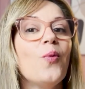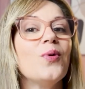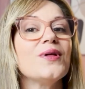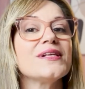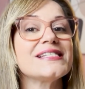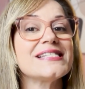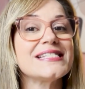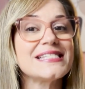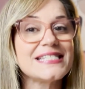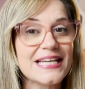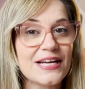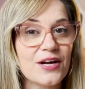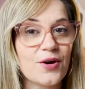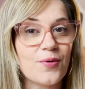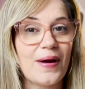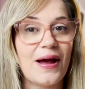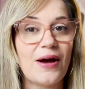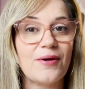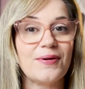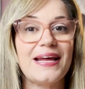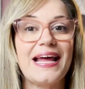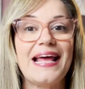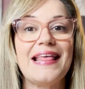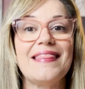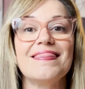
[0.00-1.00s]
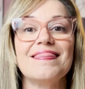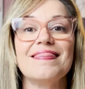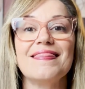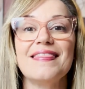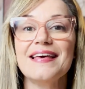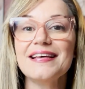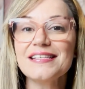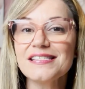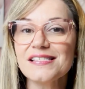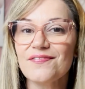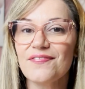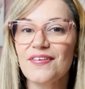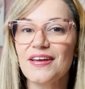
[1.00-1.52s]
Well, stick around. In
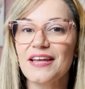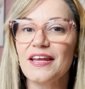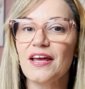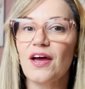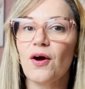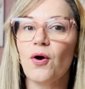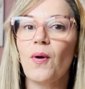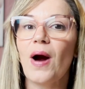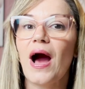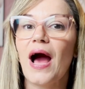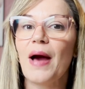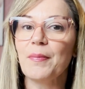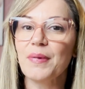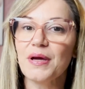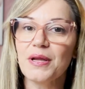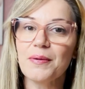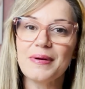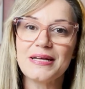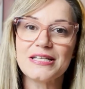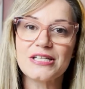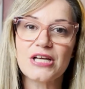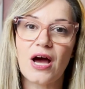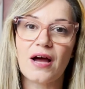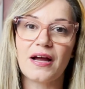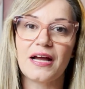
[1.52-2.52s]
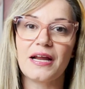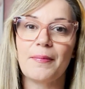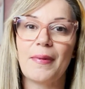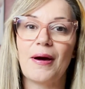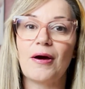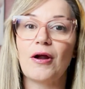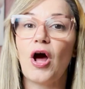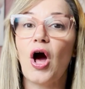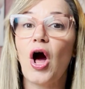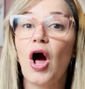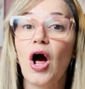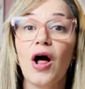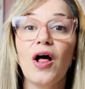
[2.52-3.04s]
this video, I'm going to be talking
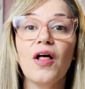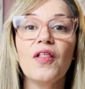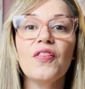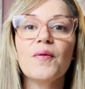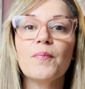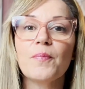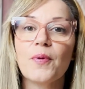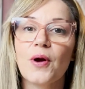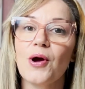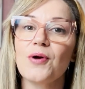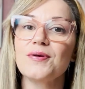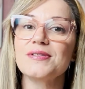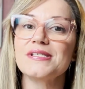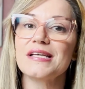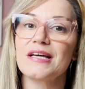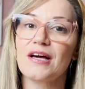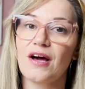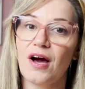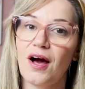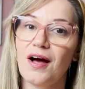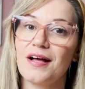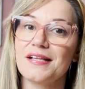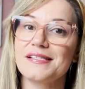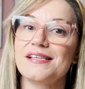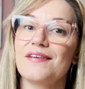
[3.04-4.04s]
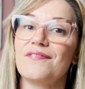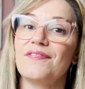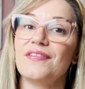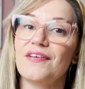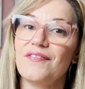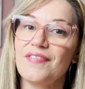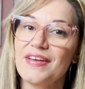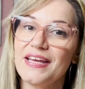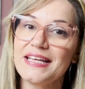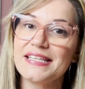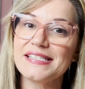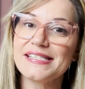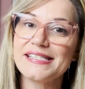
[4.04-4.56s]
about all the pros and cons of
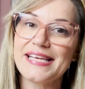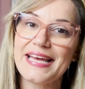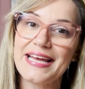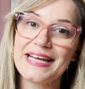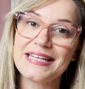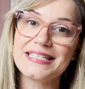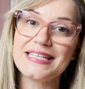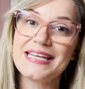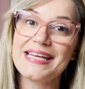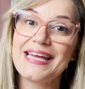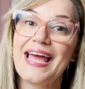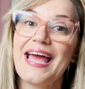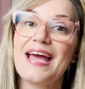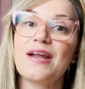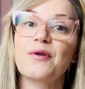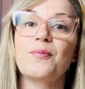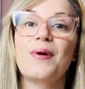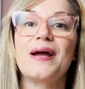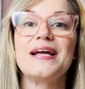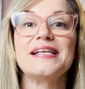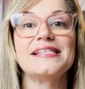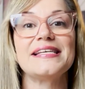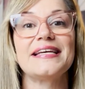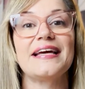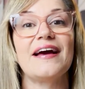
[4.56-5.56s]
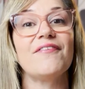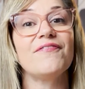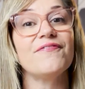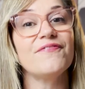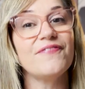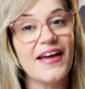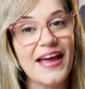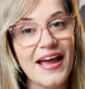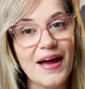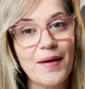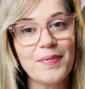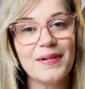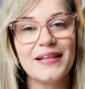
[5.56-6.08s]
living in Santee and raising a
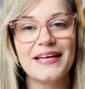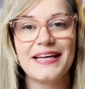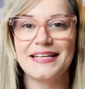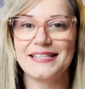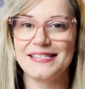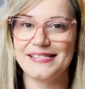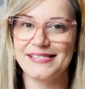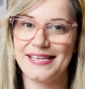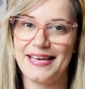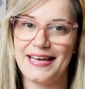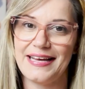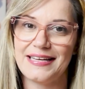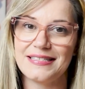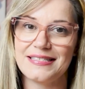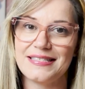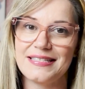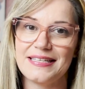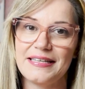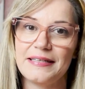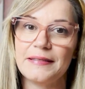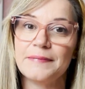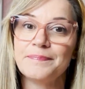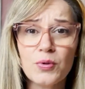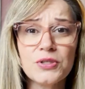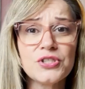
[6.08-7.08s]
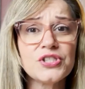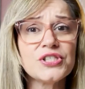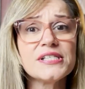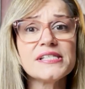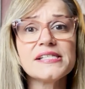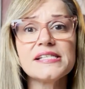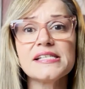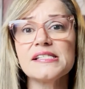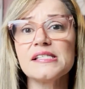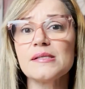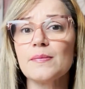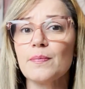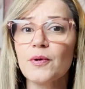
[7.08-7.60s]
family in Santee, which is
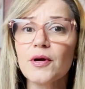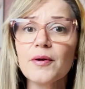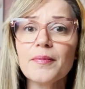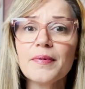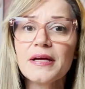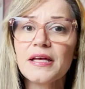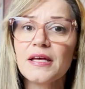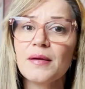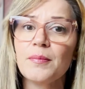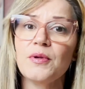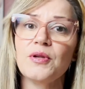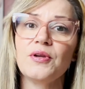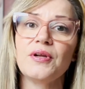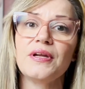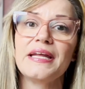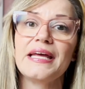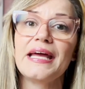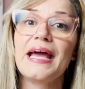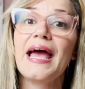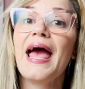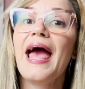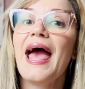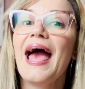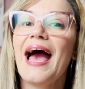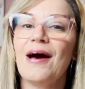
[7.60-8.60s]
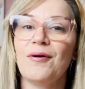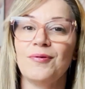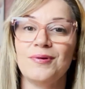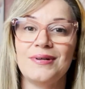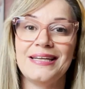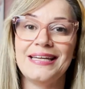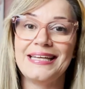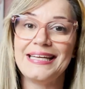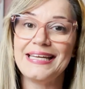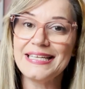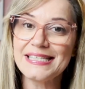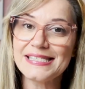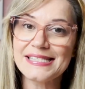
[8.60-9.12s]
a suburban community out in
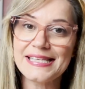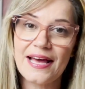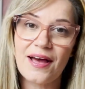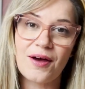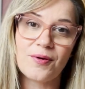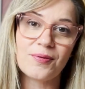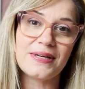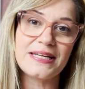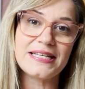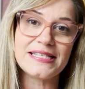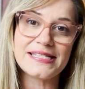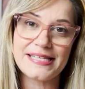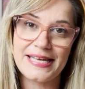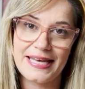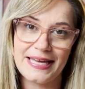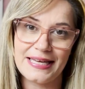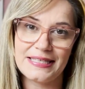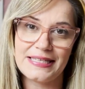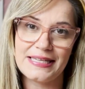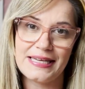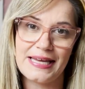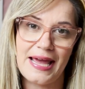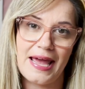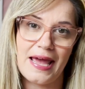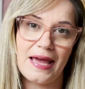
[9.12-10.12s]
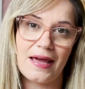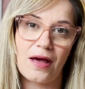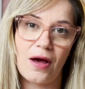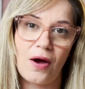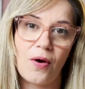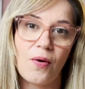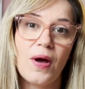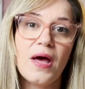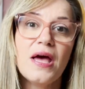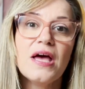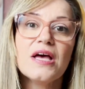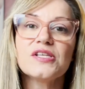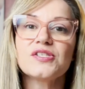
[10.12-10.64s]
East County, San Diego,
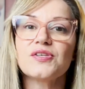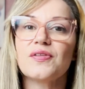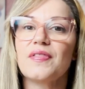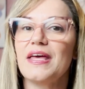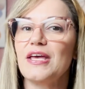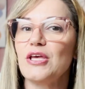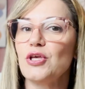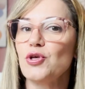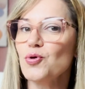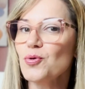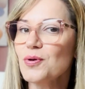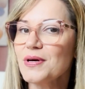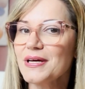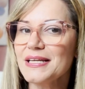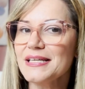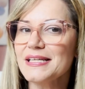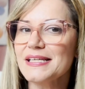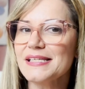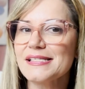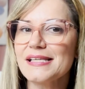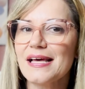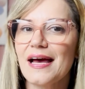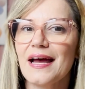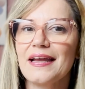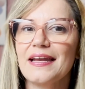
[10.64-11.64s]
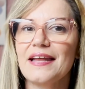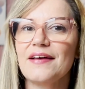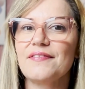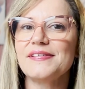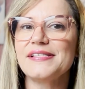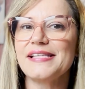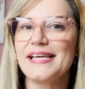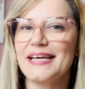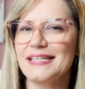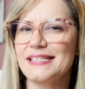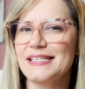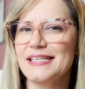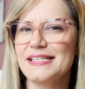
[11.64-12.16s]
so that you can decide if
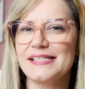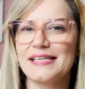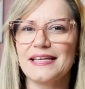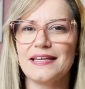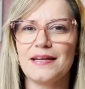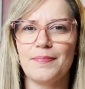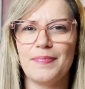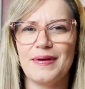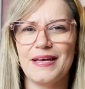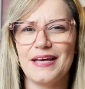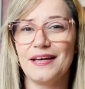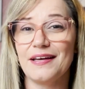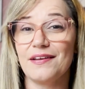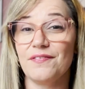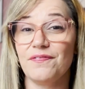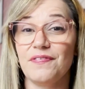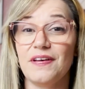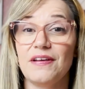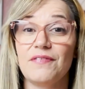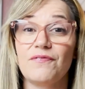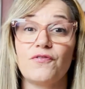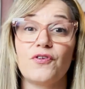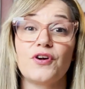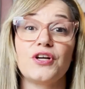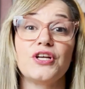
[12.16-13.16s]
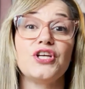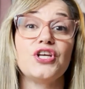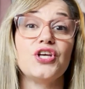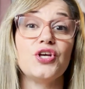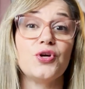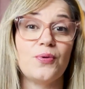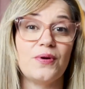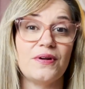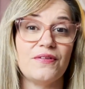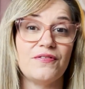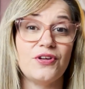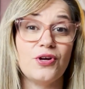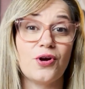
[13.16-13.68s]
Santee is going to be a good fit for
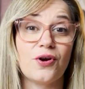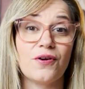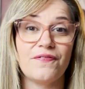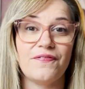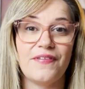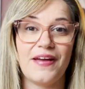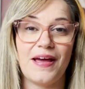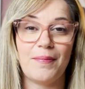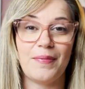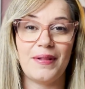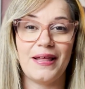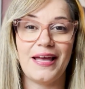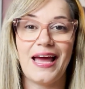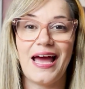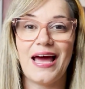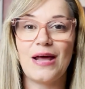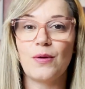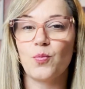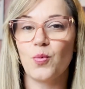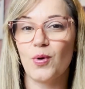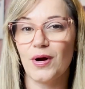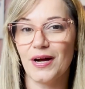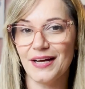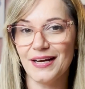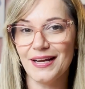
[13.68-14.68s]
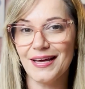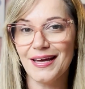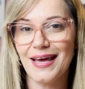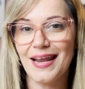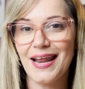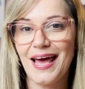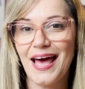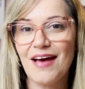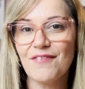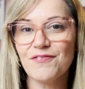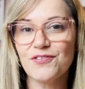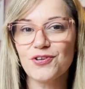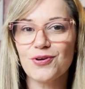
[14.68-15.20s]
you and your family. And we're going to get
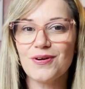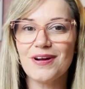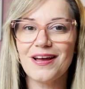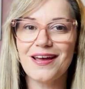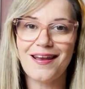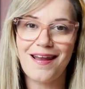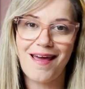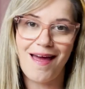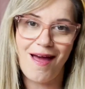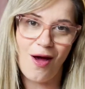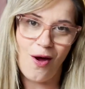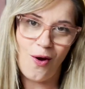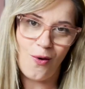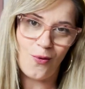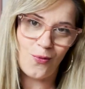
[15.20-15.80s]
after it